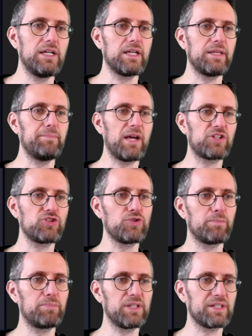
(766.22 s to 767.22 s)
imagine
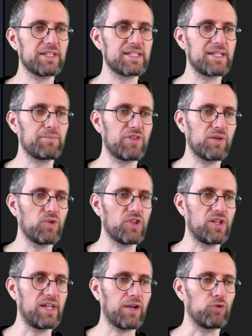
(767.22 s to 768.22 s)
you're building something with
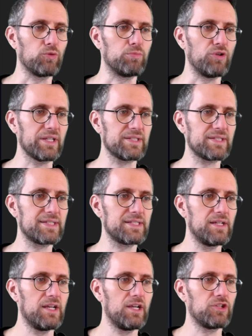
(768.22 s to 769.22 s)
Lego bricks.
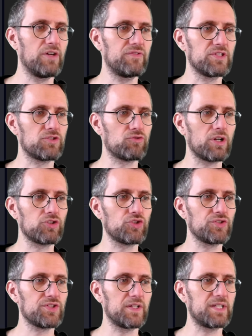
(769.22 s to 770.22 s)
You have
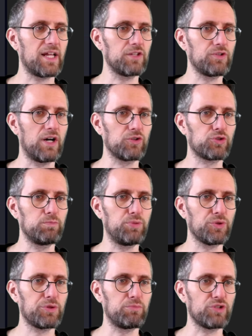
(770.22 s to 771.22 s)
instructions that tell you how to
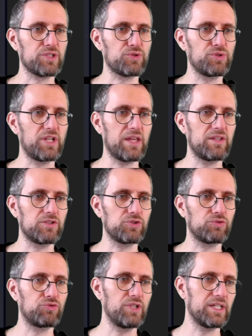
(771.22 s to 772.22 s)
put the bricks together to
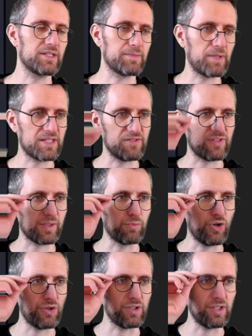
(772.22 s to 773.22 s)
create a specific
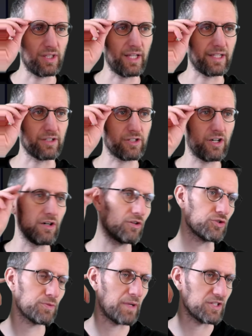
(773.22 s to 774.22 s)
model, like a car
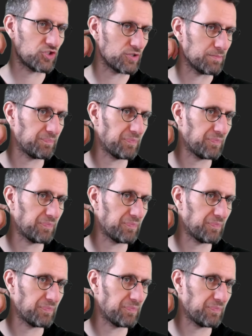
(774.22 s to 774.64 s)
or spaceship.